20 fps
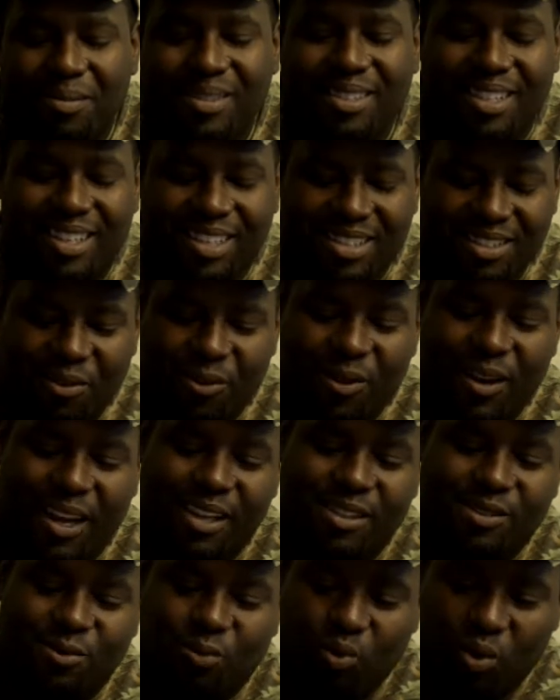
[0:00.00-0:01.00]
This
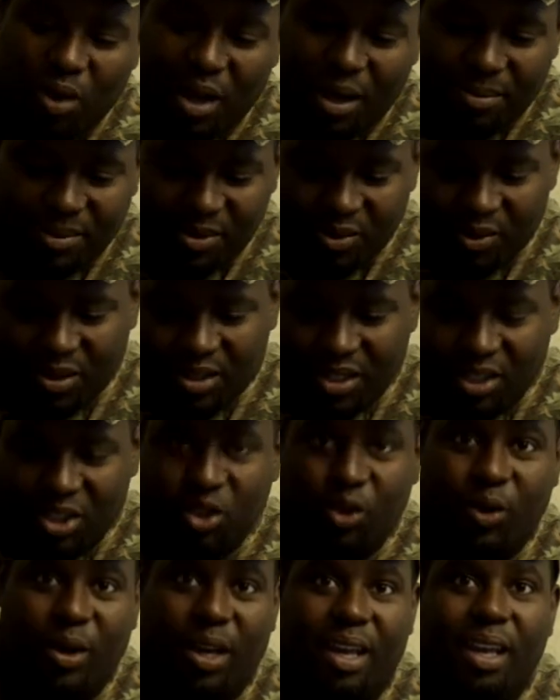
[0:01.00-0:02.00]
creates rubs on the
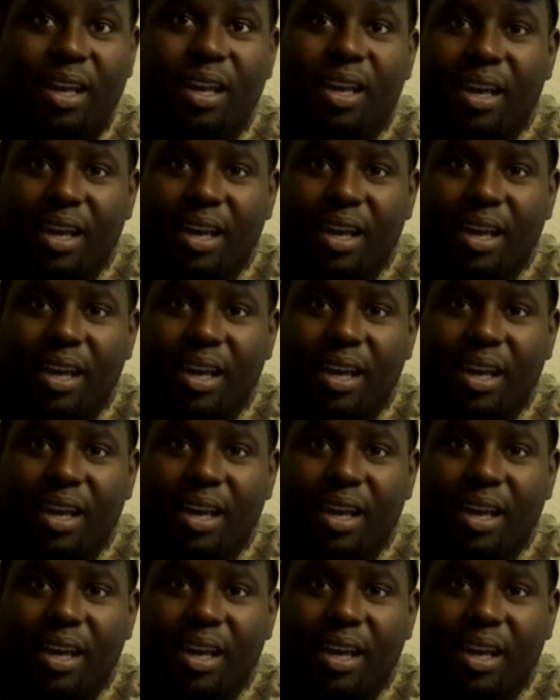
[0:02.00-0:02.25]
tree.